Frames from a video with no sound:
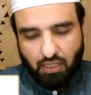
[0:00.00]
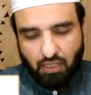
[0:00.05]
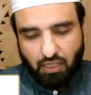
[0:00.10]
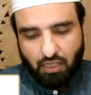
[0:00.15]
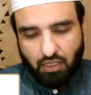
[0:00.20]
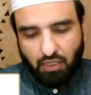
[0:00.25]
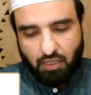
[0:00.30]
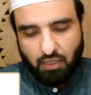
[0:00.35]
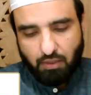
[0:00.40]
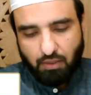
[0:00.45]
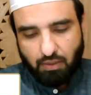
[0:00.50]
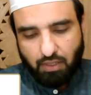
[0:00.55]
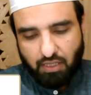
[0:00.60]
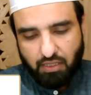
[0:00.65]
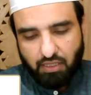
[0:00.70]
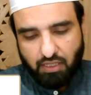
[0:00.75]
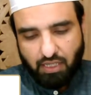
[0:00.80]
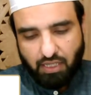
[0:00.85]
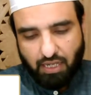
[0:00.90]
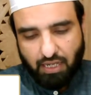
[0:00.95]

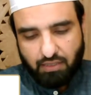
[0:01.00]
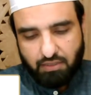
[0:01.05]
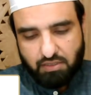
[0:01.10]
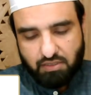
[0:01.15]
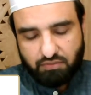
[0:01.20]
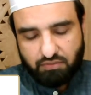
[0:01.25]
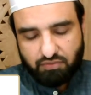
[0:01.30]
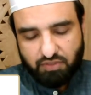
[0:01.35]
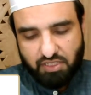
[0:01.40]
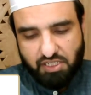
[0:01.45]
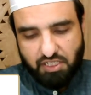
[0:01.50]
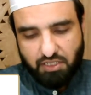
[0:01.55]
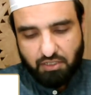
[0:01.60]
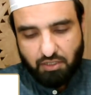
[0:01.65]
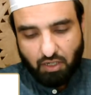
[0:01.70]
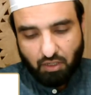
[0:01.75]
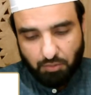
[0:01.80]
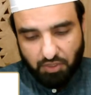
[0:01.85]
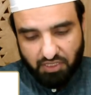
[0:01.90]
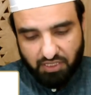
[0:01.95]
at the hands of Indian
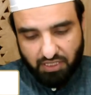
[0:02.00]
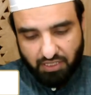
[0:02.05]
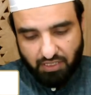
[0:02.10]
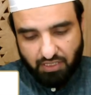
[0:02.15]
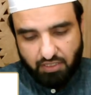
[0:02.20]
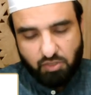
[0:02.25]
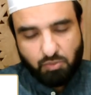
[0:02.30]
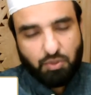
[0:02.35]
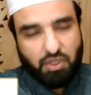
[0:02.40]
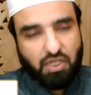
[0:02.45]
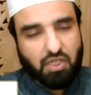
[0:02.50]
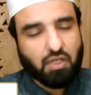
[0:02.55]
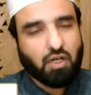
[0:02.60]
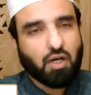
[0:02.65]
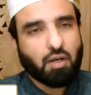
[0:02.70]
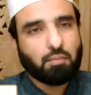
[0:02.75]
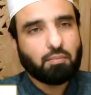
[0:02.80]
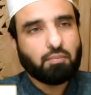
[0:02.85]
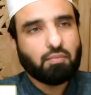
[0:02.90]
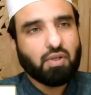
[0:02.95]
Army that has
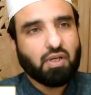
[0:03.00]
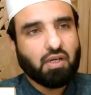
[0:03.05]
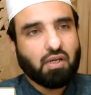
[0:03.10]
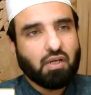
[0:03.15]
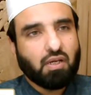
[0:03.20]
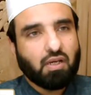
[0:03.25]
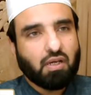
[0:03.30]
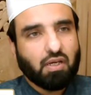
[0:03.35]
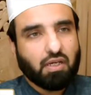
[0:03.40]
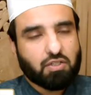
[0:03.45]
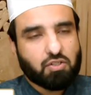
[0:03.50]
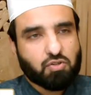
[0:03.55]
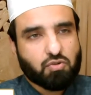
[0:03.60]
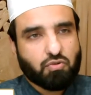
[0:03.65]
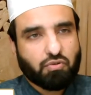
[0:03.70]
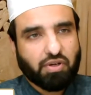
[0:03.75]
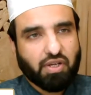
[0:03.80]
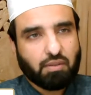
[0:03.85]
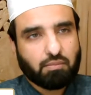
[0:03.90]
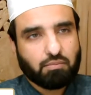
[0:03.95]
become
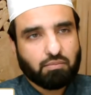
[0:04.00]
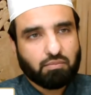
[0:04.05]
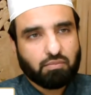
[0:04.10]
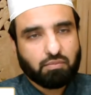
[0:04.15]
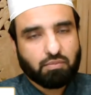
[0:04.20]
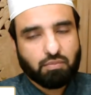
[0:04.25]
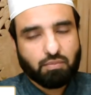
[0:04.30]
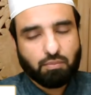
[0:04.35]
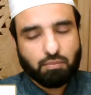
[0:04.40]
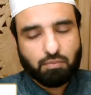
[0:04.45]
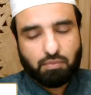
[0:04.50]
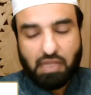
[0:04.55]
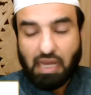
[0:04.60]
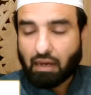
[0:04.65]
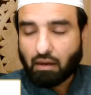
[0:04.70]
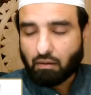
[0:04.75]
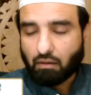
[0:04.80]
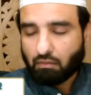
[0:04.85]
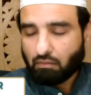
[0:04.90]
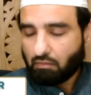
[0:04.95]
extreme
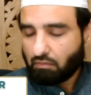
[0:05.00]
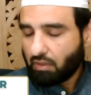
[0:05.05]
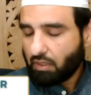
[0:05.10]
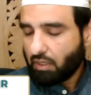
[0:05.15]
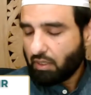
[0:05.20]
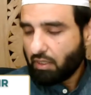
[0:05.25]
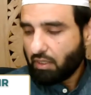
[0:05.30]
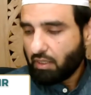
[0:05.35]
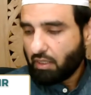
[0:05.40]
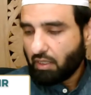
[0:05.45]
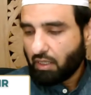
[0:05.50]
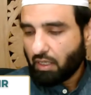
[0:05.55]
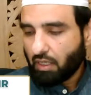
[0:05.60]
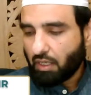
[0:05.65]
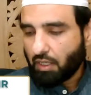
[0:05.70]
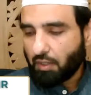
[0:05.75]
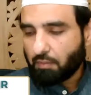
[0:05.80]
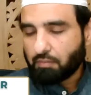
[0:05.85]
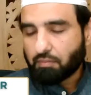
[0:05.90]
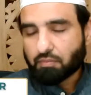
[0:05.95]
now,
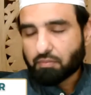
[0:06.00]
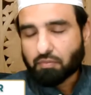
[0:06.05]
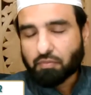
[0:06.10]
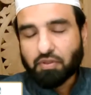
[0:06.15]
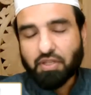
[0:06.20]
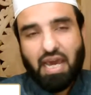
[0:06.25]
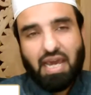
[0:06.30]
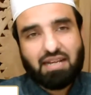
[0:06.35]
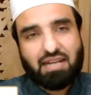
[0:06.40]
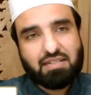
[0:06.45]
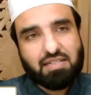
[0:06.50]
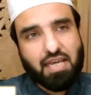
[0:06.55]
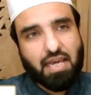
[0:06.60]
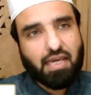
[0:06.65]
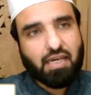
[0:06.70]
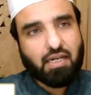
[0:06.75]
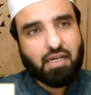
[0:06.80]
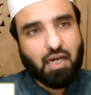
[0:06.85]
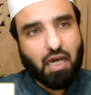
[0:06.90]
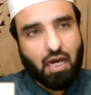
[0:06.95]
they
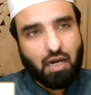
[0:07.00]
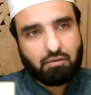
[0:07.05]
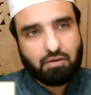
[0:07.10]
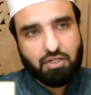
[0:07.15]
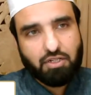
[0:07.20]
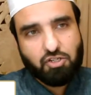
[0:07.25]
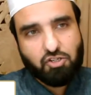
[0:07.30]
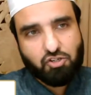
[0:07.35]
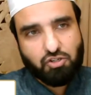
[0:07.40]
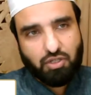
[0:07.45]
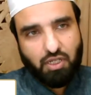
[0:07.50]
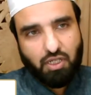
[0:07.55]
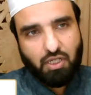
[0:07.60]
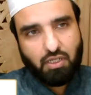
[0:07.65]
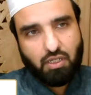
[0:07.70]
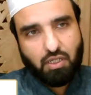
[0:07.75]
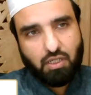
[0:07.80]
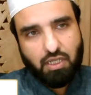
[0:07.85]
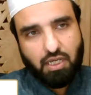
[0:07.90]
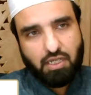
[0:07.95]
take
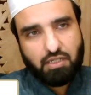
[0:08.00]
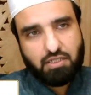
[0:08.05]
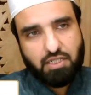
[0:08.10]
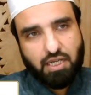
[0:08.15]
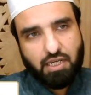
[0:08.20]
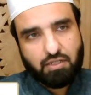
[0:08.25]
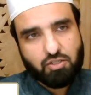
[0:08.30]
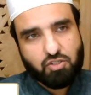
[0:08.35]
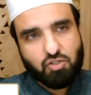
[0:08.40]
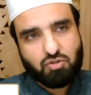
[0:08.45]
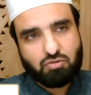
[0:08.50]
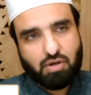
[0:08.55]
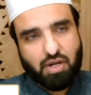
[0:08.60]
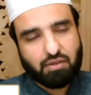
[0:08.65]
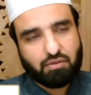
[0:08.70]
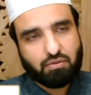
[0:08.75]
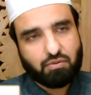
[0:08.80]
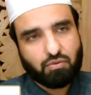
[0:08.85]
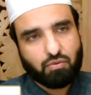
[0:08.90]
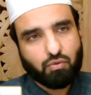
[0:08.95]
they take
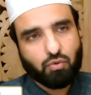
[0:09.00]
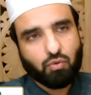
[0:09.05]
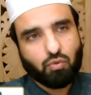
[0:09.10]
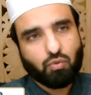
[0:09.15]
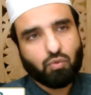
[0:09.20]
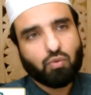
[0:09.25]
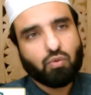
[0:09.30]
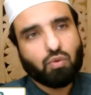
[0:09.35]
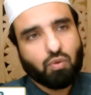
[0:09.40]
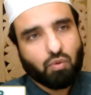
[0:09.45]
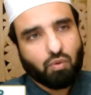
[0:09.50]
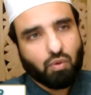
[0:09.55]
strength through